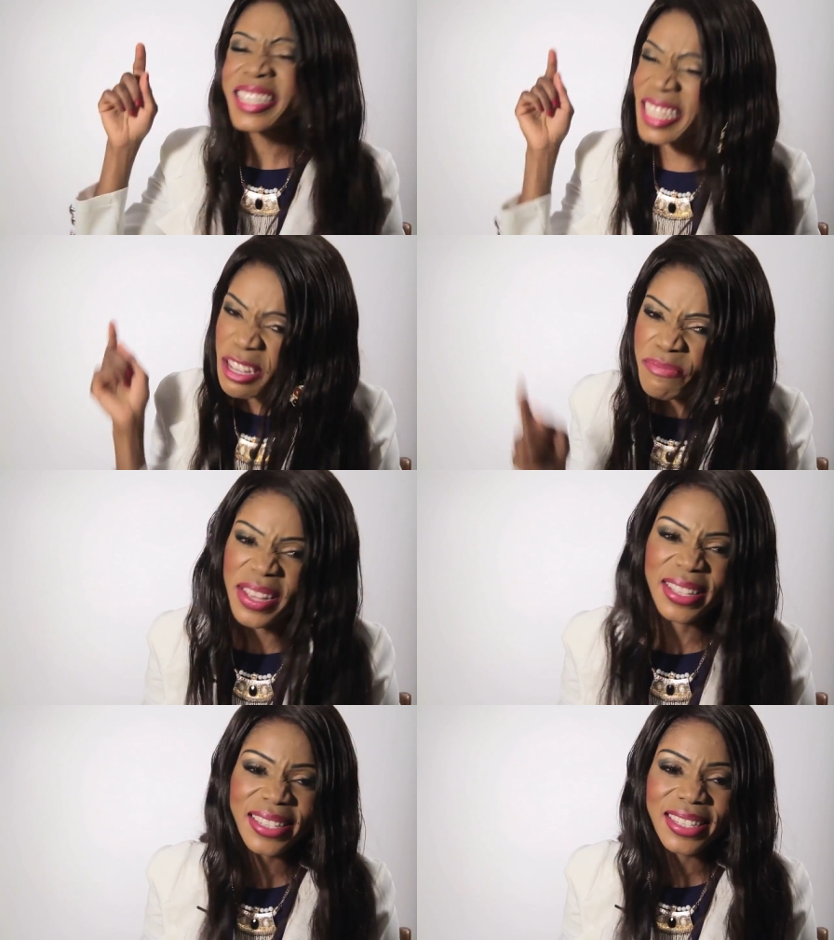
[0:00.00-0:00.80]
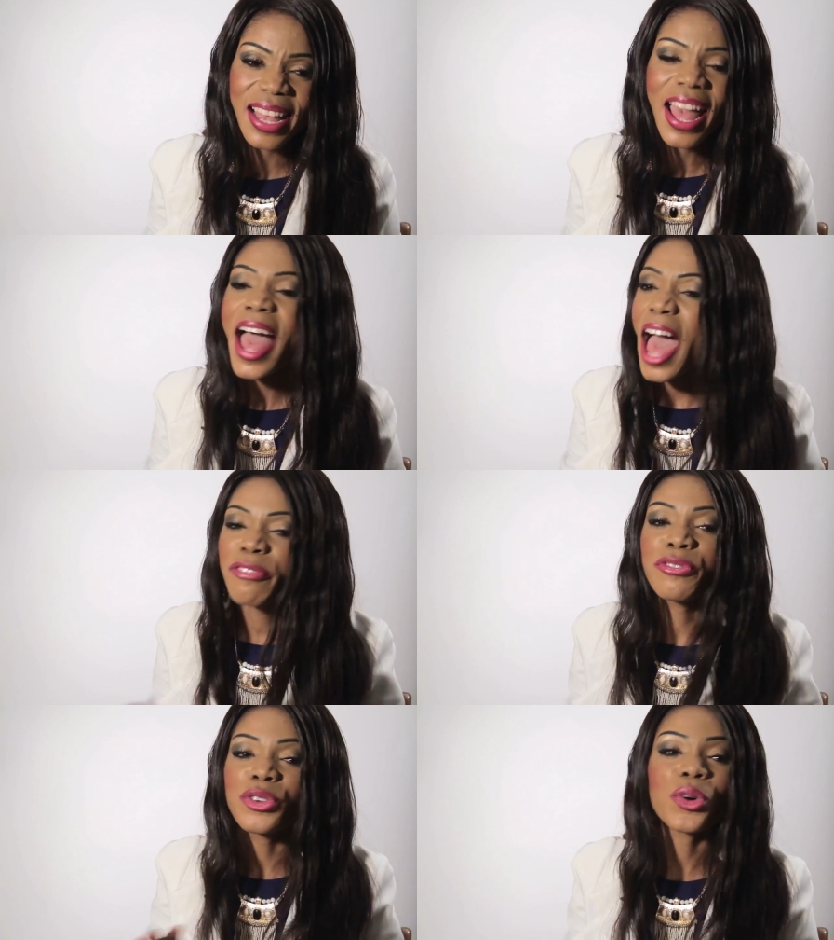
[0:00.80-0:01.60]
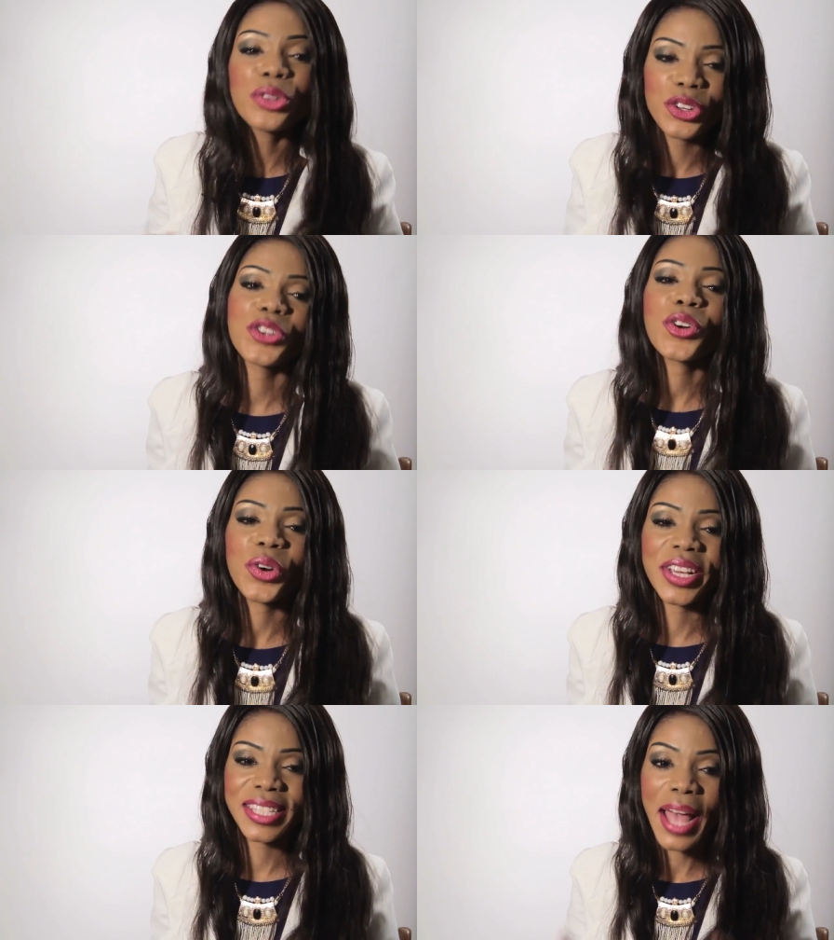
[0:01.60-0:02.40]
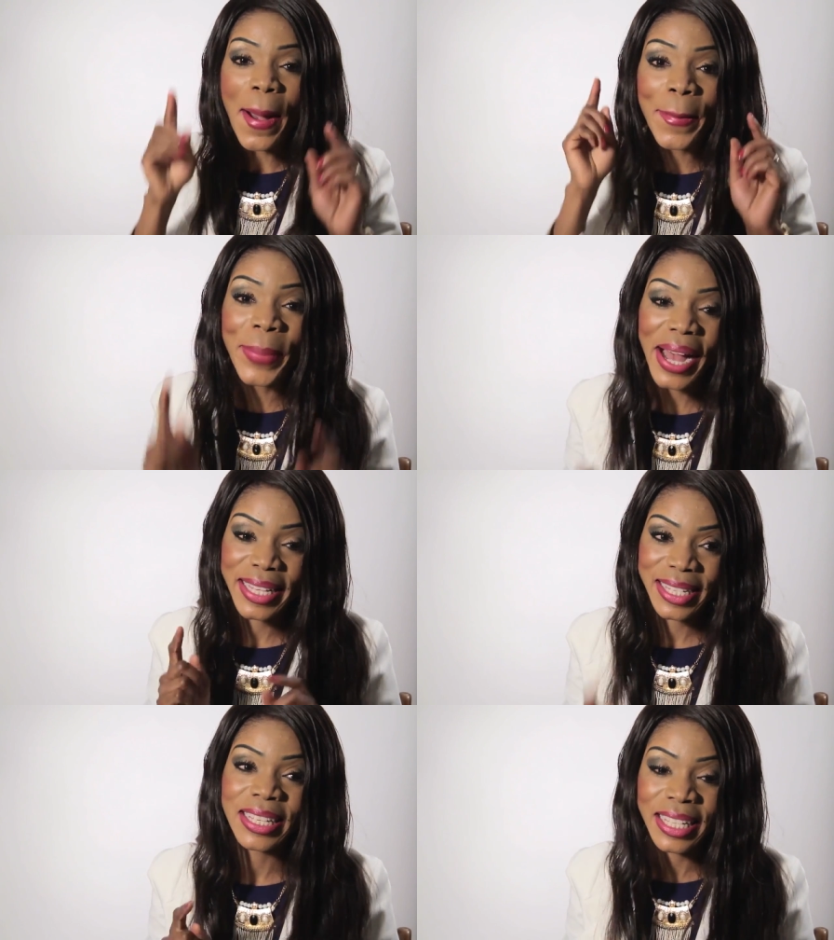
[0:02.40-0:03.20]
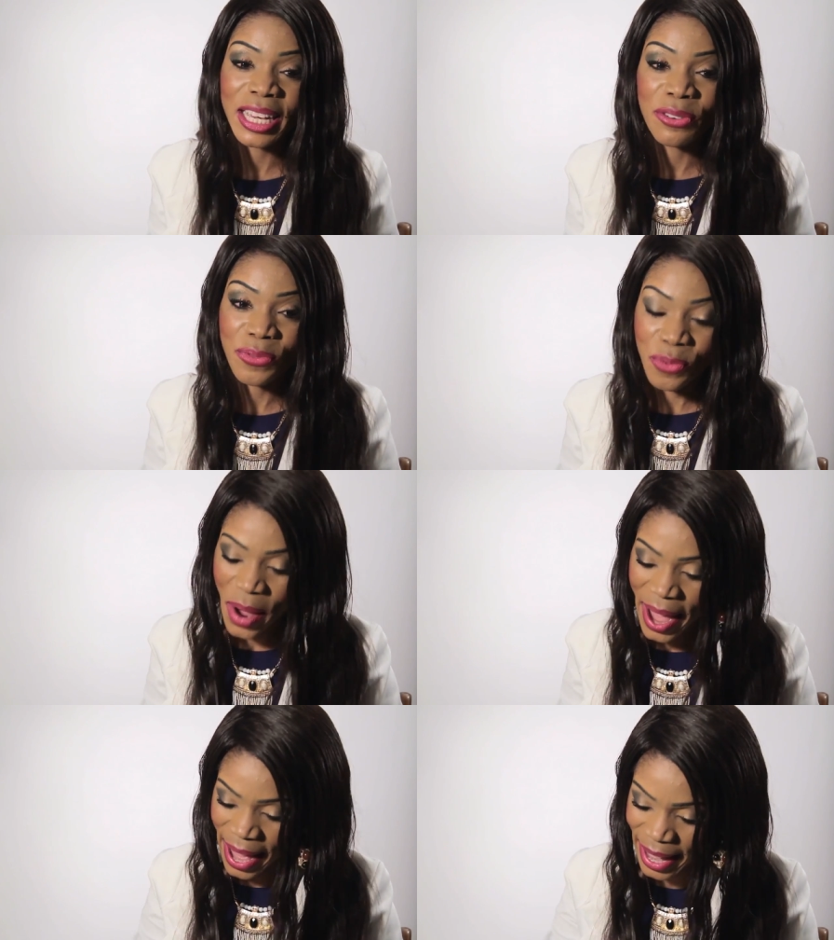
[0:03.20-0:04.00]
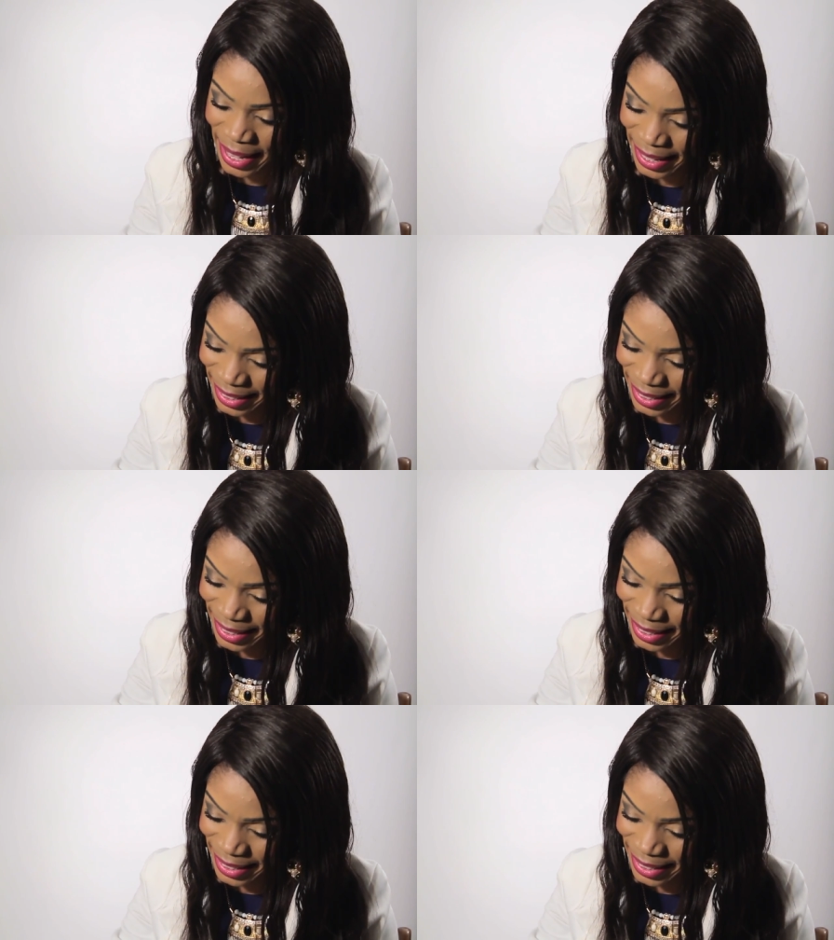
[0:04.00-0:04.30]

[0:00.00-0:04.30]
demons have no choice but to give way.